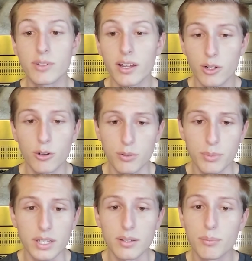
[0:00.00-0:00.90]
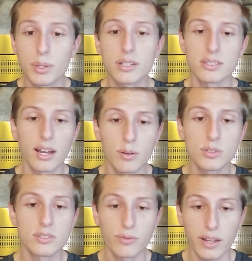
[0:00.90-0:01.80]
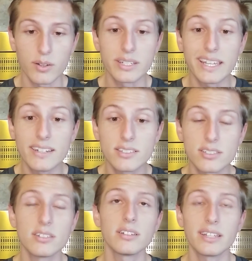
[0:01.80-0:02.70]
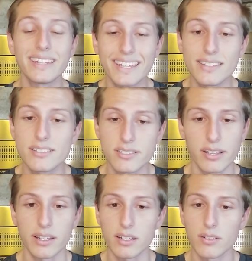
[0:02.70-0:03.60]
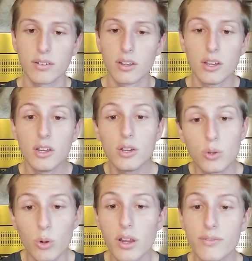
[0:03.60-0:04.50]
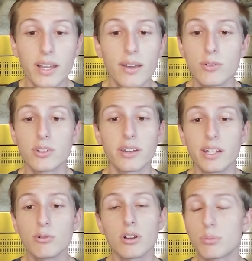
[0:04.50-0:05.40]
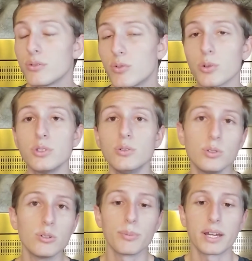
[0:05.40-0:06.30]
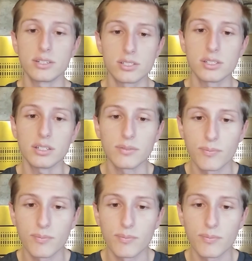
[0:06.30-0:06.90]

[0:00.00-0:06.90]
not hurt me, because I was found innocent in his sight, nor have I ever done any wrong before you, your majesty."